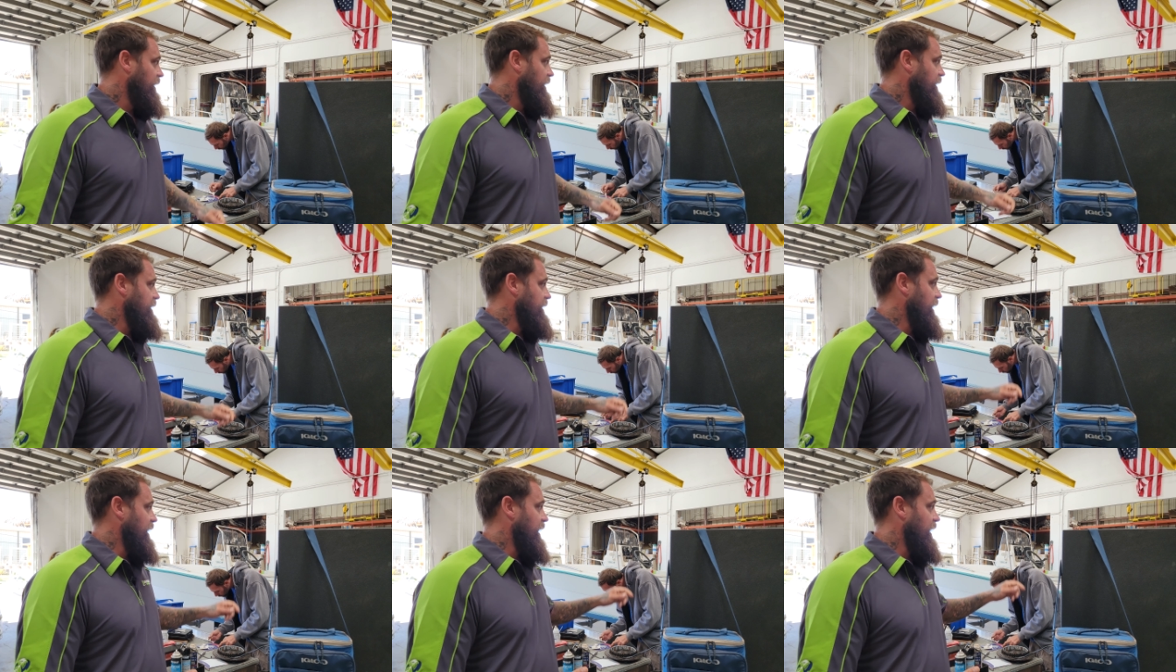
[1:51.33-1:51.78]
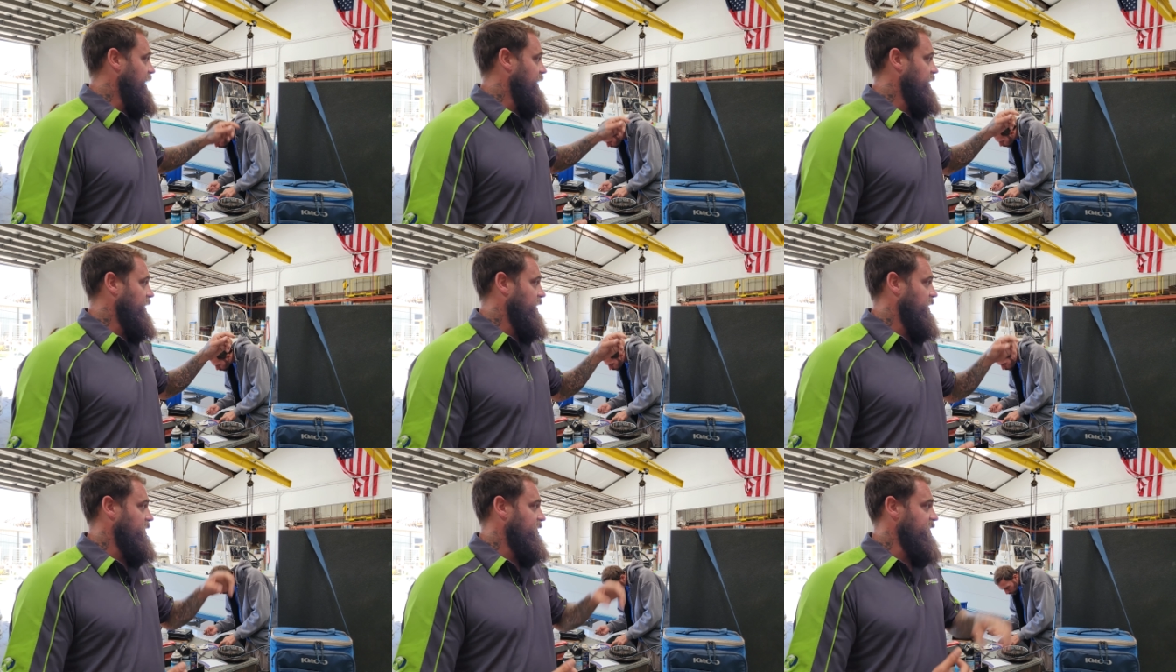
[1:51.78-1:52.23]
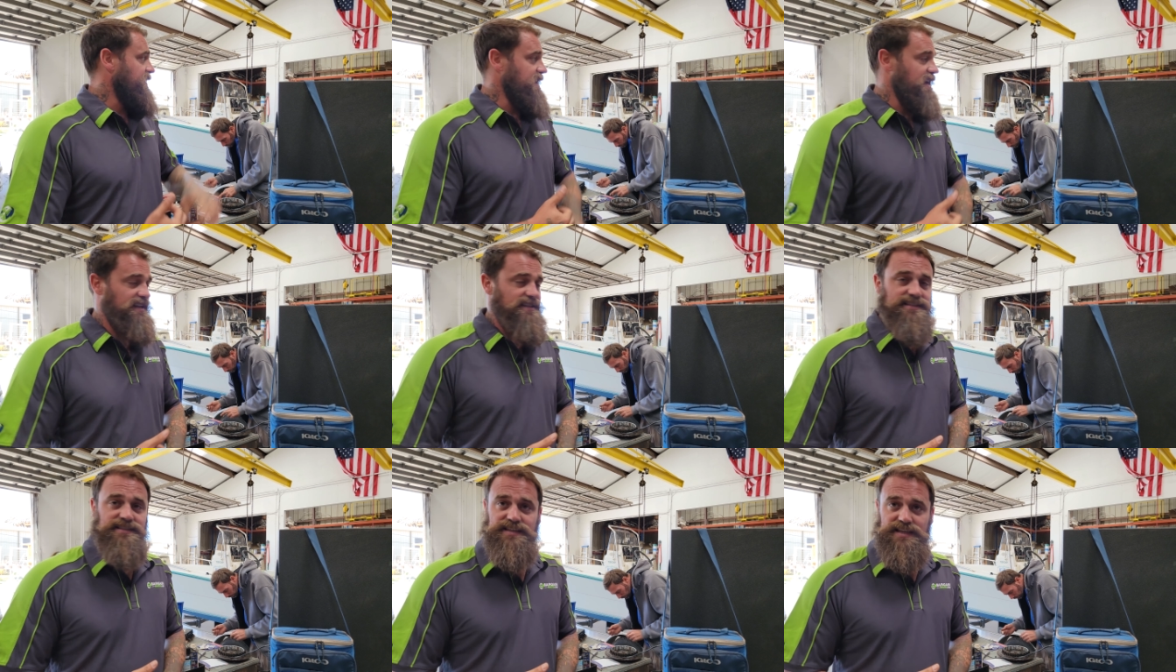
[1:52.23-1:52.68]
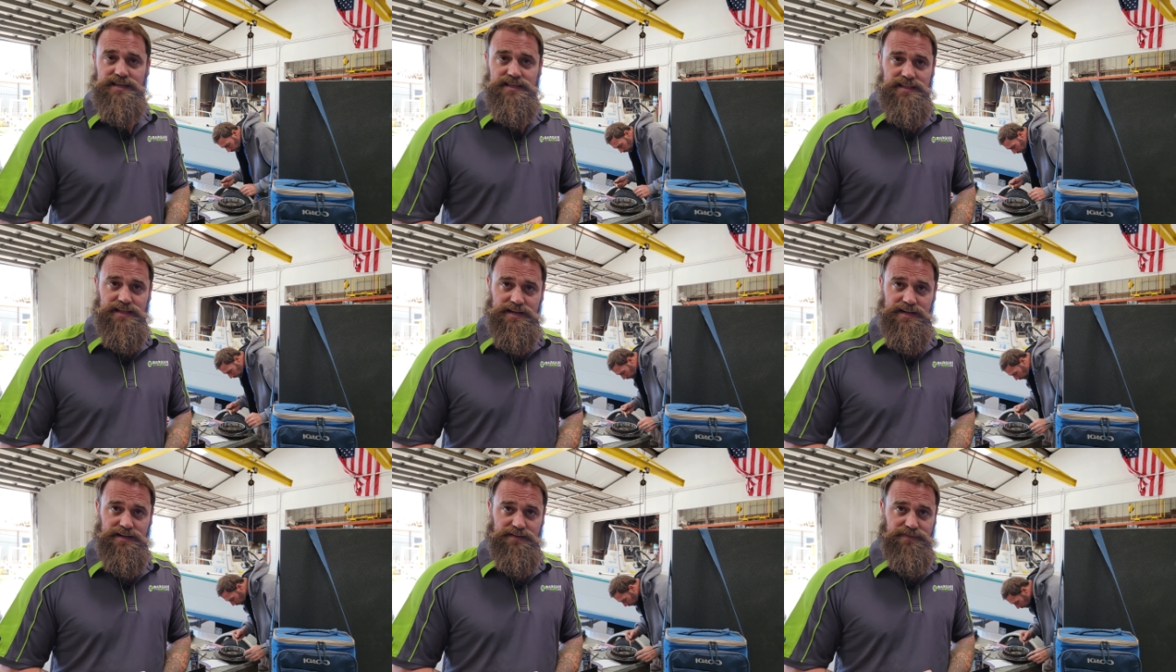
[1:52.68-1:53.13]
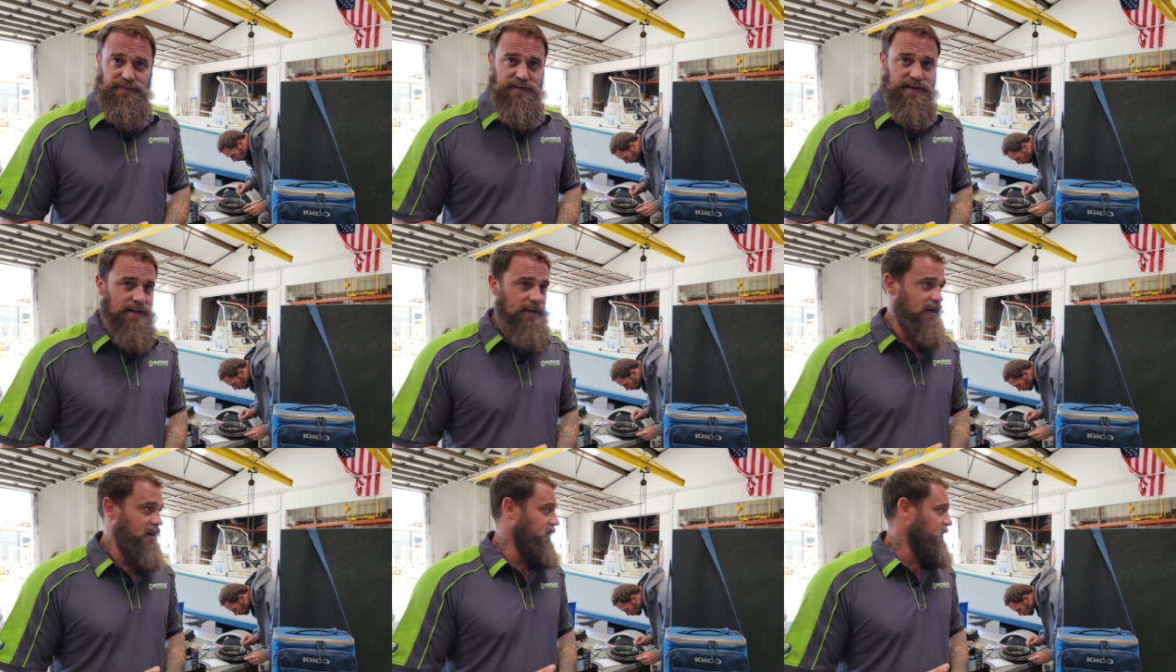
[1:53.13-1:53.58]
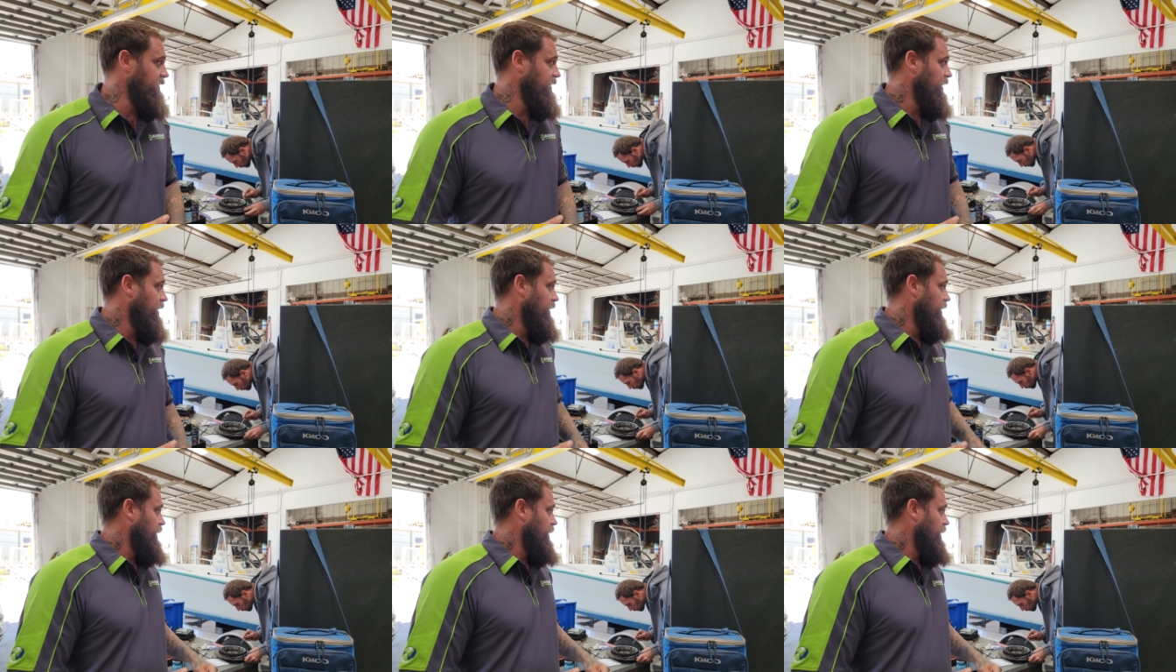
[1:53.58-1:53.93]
he had VST that had failed,